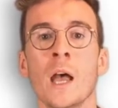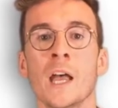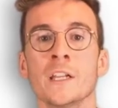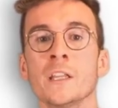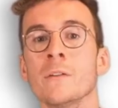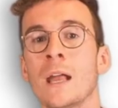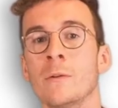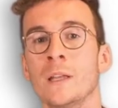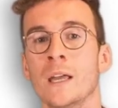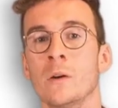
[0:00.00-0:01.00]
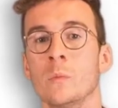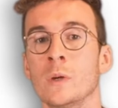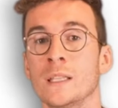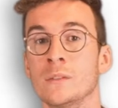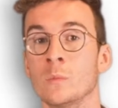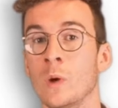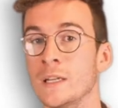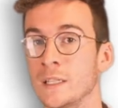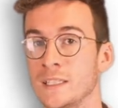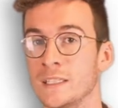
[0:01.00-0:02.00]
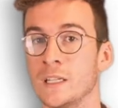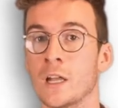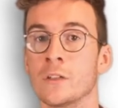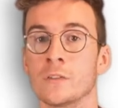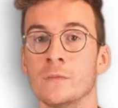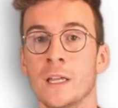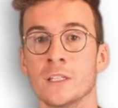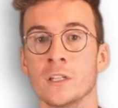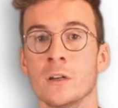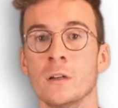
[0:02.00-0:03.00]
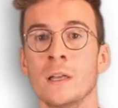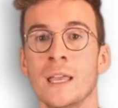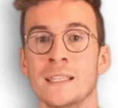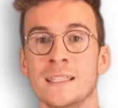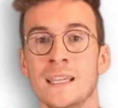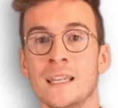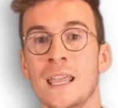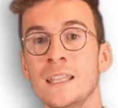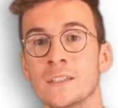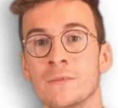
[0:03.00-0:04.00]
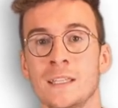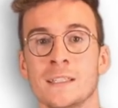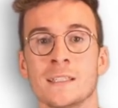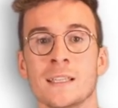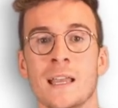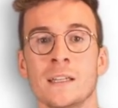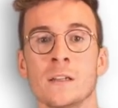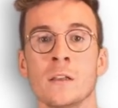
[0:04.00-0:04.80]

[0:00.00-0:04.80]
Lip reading: Another area where nudges are controversial is in interface design.